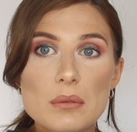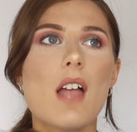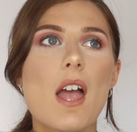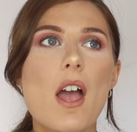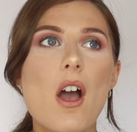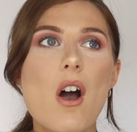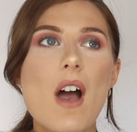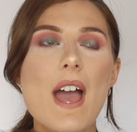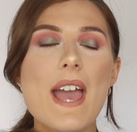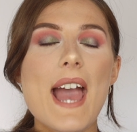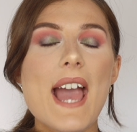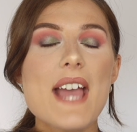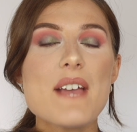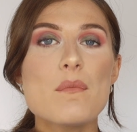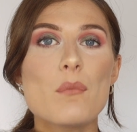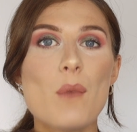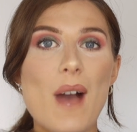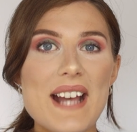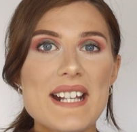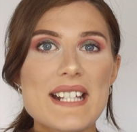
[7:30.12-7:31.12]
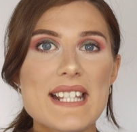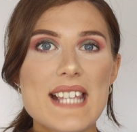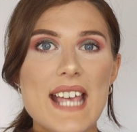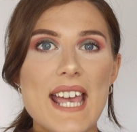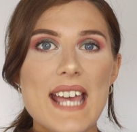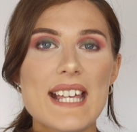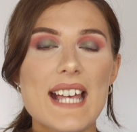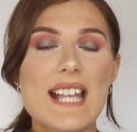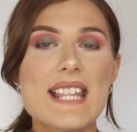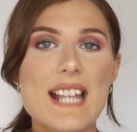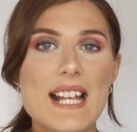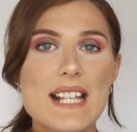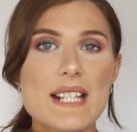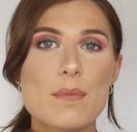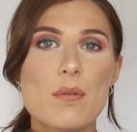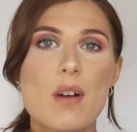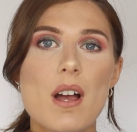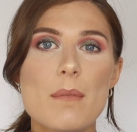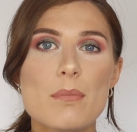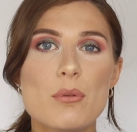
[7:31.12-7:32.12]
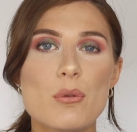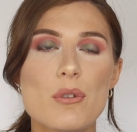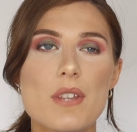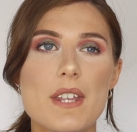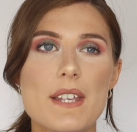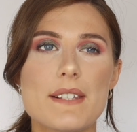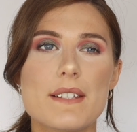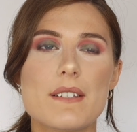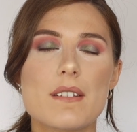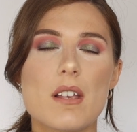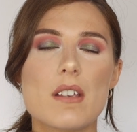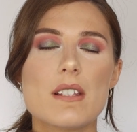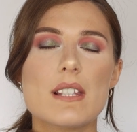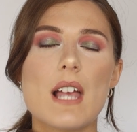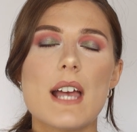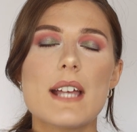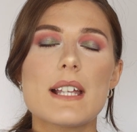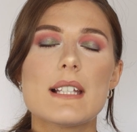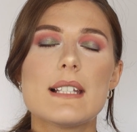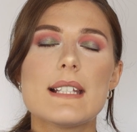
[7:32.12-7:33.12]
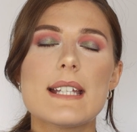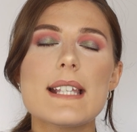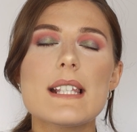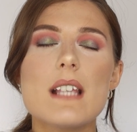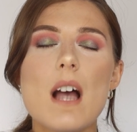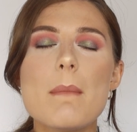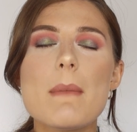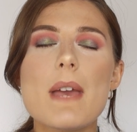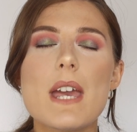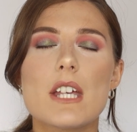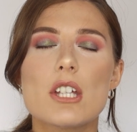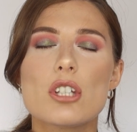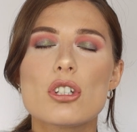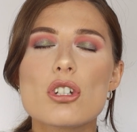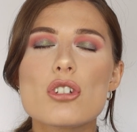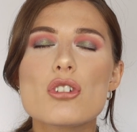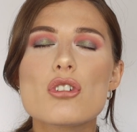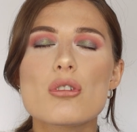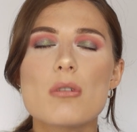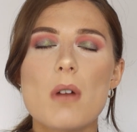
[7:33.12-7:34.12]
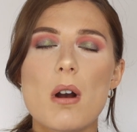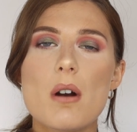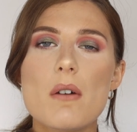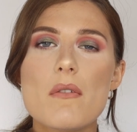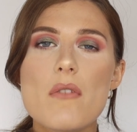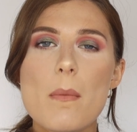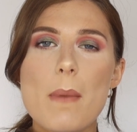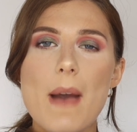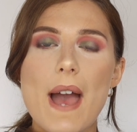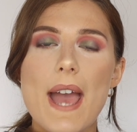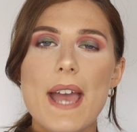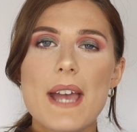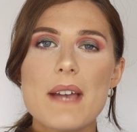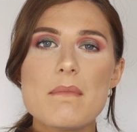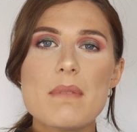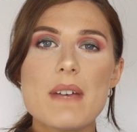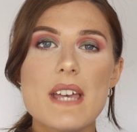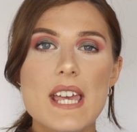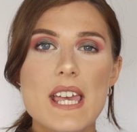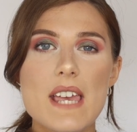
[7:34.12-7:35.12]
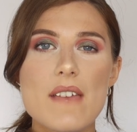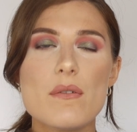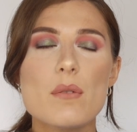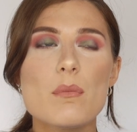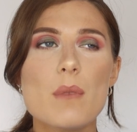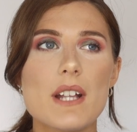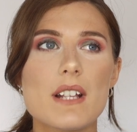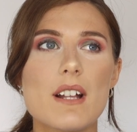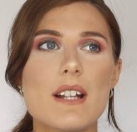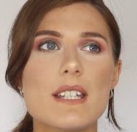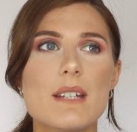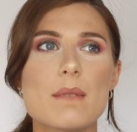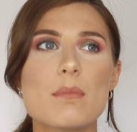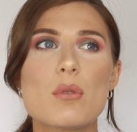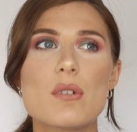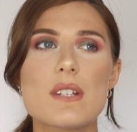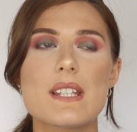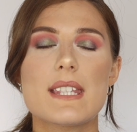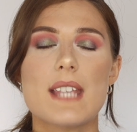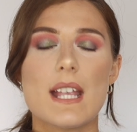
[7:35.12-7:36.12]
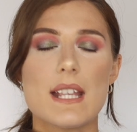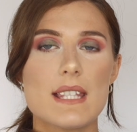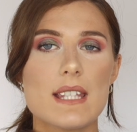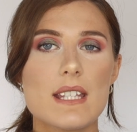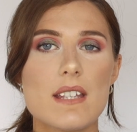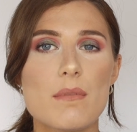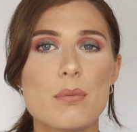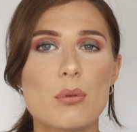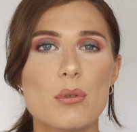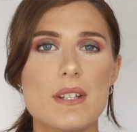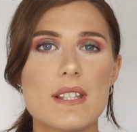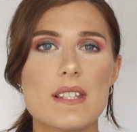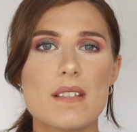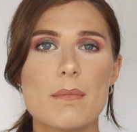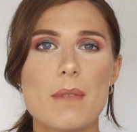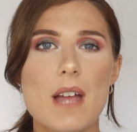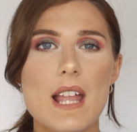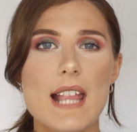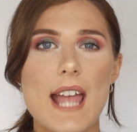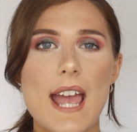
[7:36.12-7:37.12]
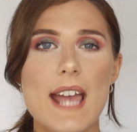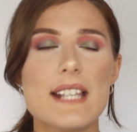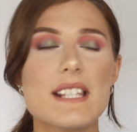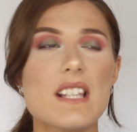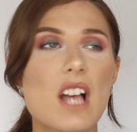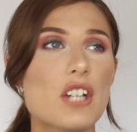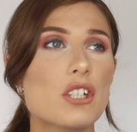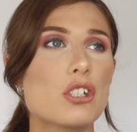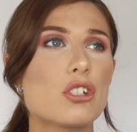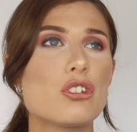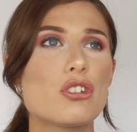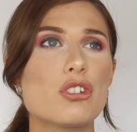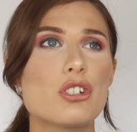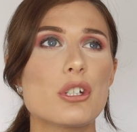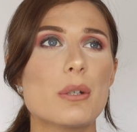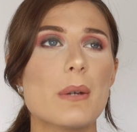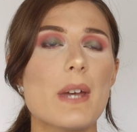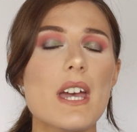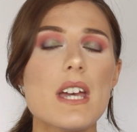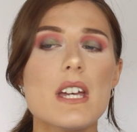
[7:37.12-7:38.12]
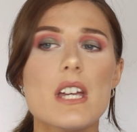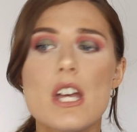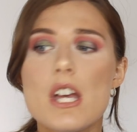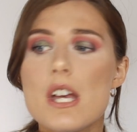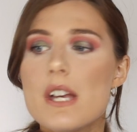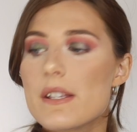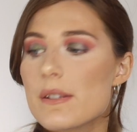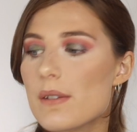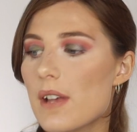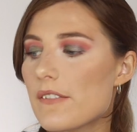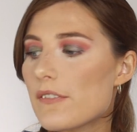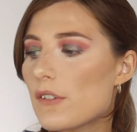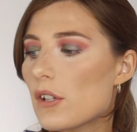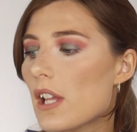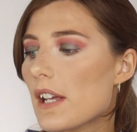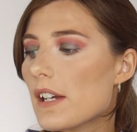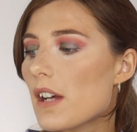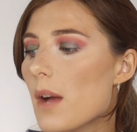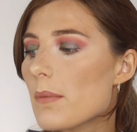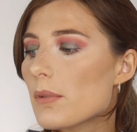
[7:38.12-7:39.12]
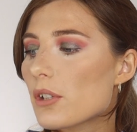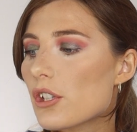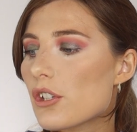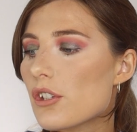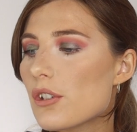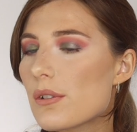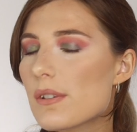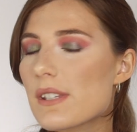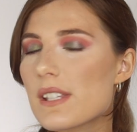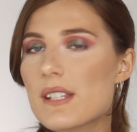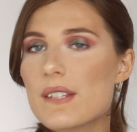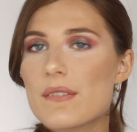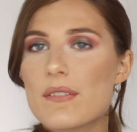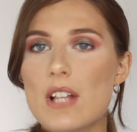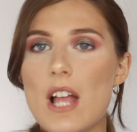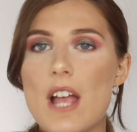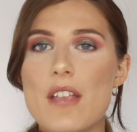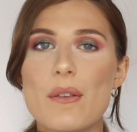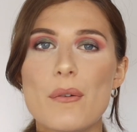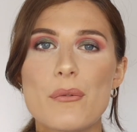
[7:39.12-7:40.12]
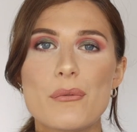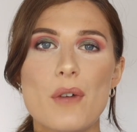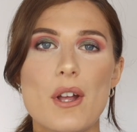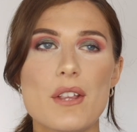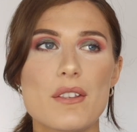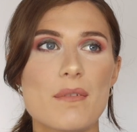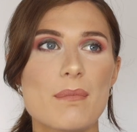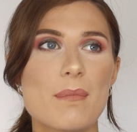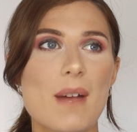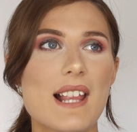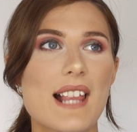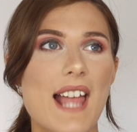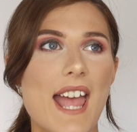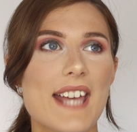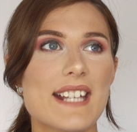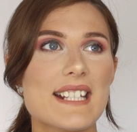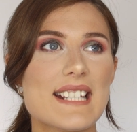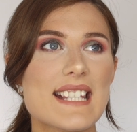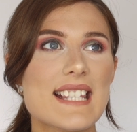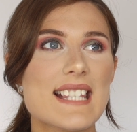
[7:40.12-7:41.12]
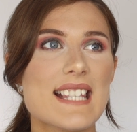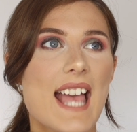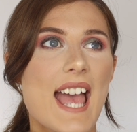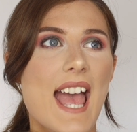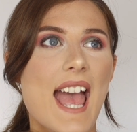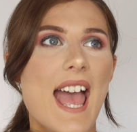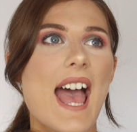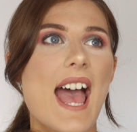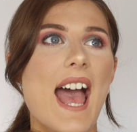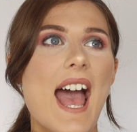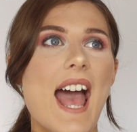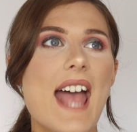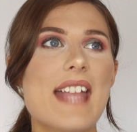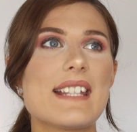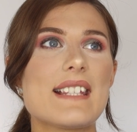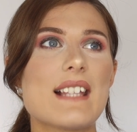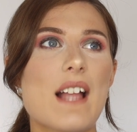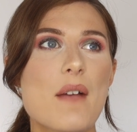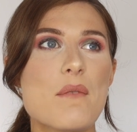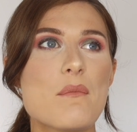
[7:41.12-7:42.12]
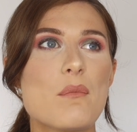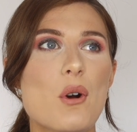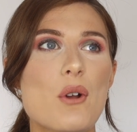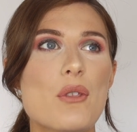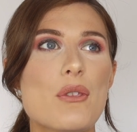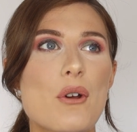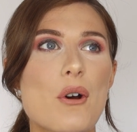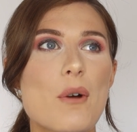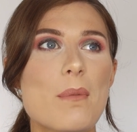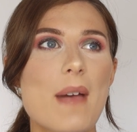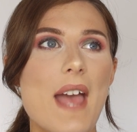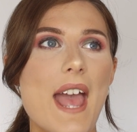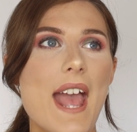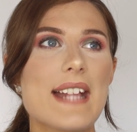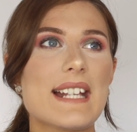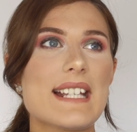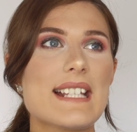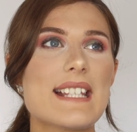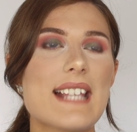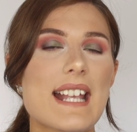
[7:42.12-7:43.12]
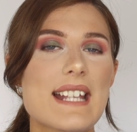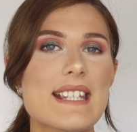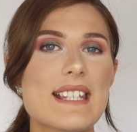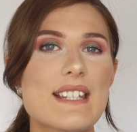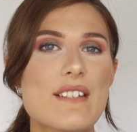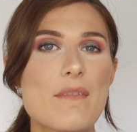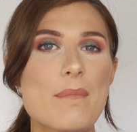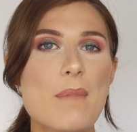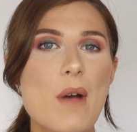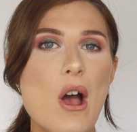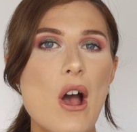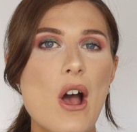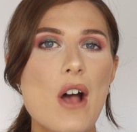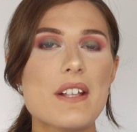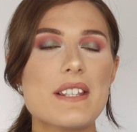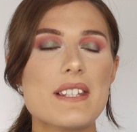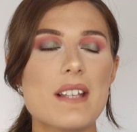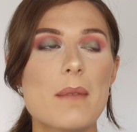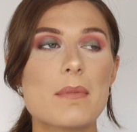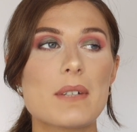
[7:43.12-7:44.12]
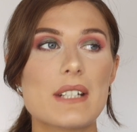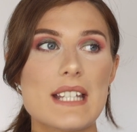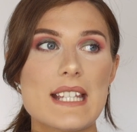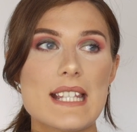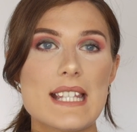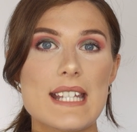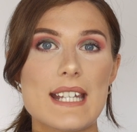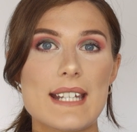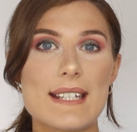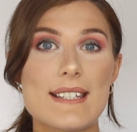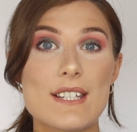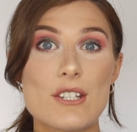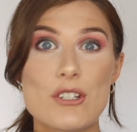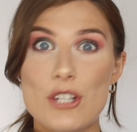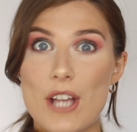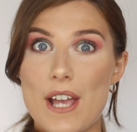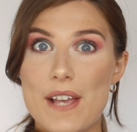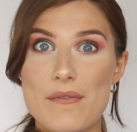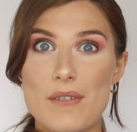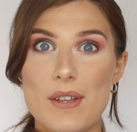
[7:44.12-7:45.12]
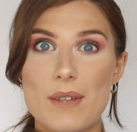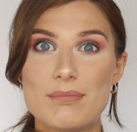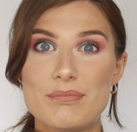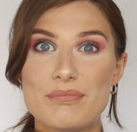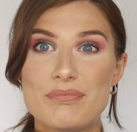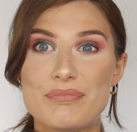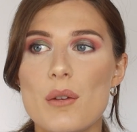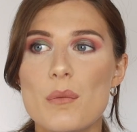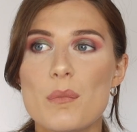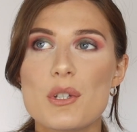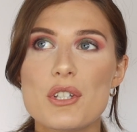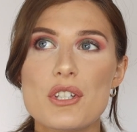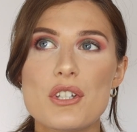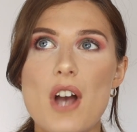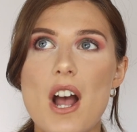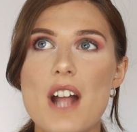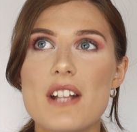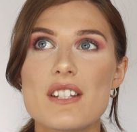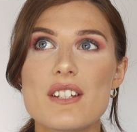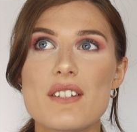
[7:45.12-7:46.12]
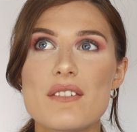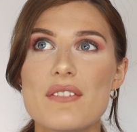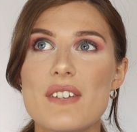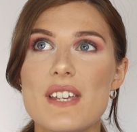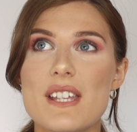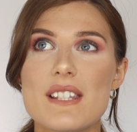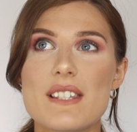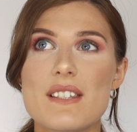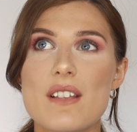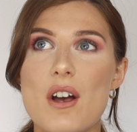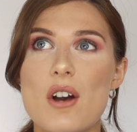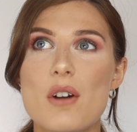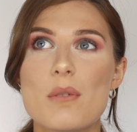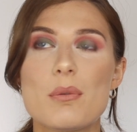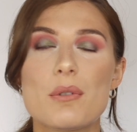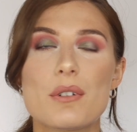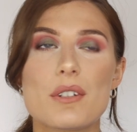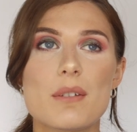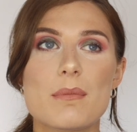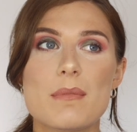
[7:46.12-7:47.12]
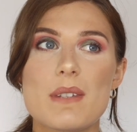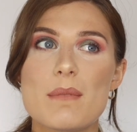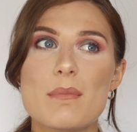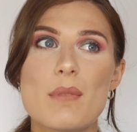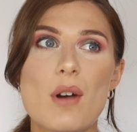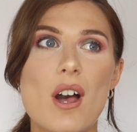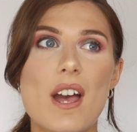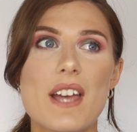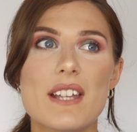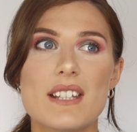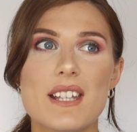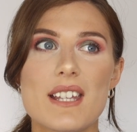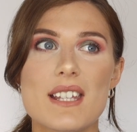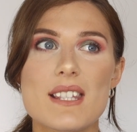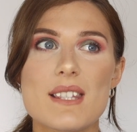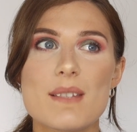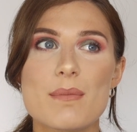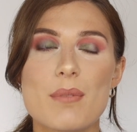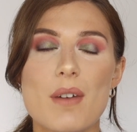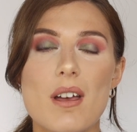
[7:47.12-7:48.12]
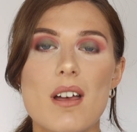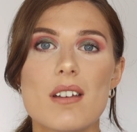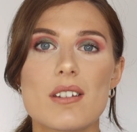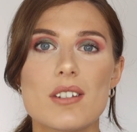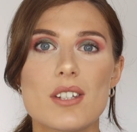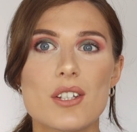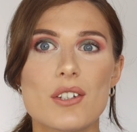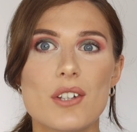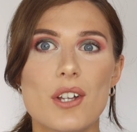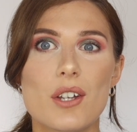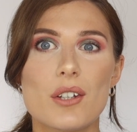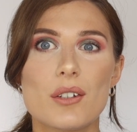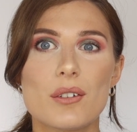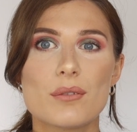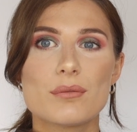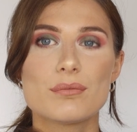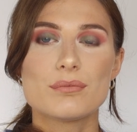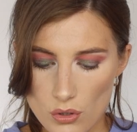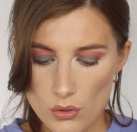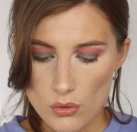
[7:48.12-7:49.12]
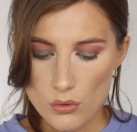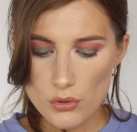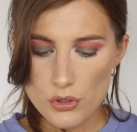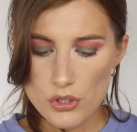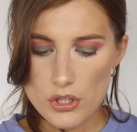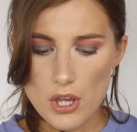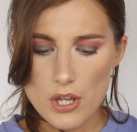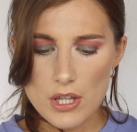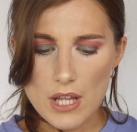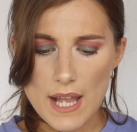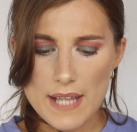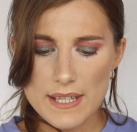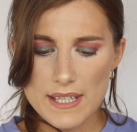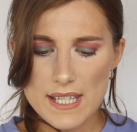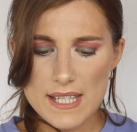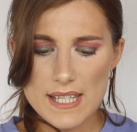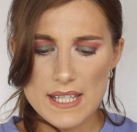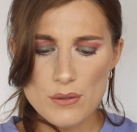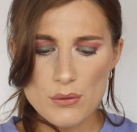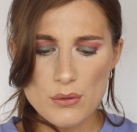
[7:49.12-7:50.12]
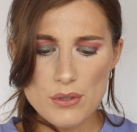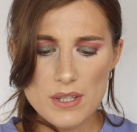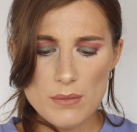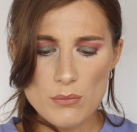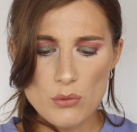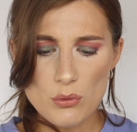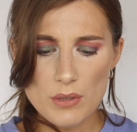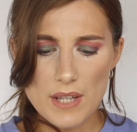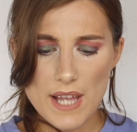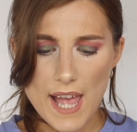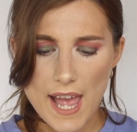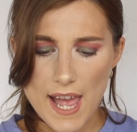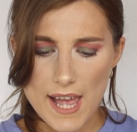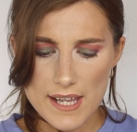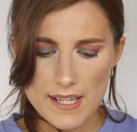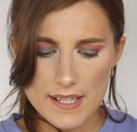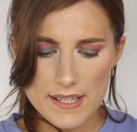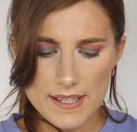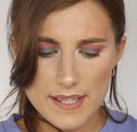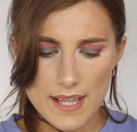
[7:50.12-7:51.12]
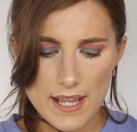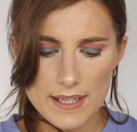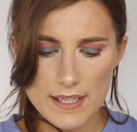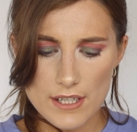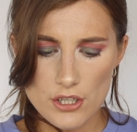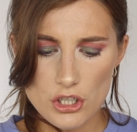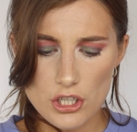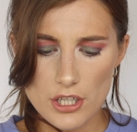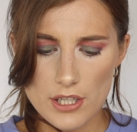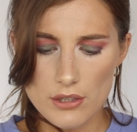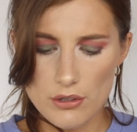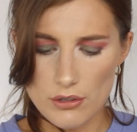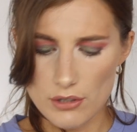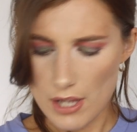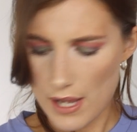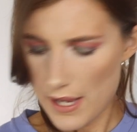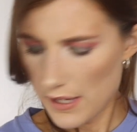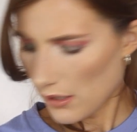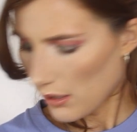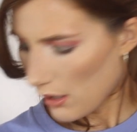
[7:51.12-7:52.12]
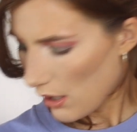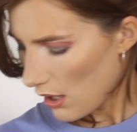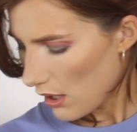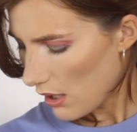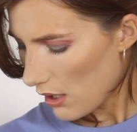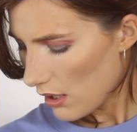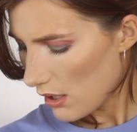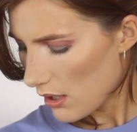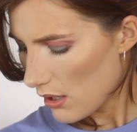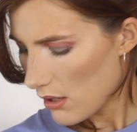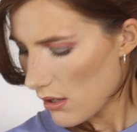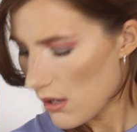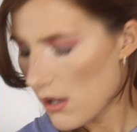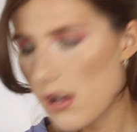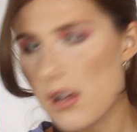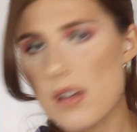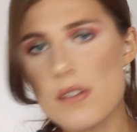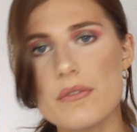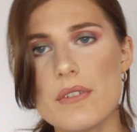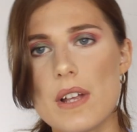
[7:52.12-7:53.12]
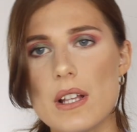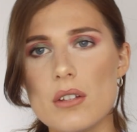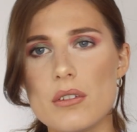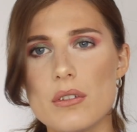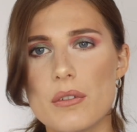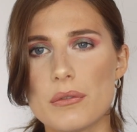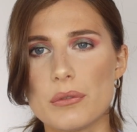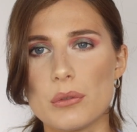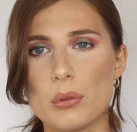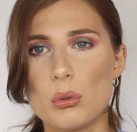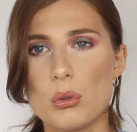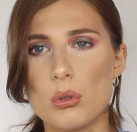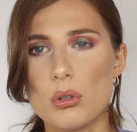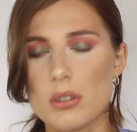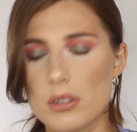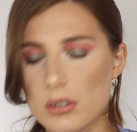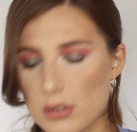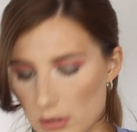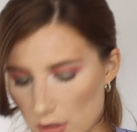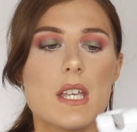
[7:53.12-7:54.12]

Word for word: Like, I hate waxing, and that's why I bought this, because I was like, at least I'm in control of the pain. But even when I did more sensitive points on my legs, I couldn't do it. So I feel like I'm gonna use this for like the front of my legs and like whatnot, but any sensitive parts, I'm gonna stick to shaving, which kind of defeats the whole point of me buying this, but you know. Also, like, these little smaller heads that literally look like, I fell on the floor.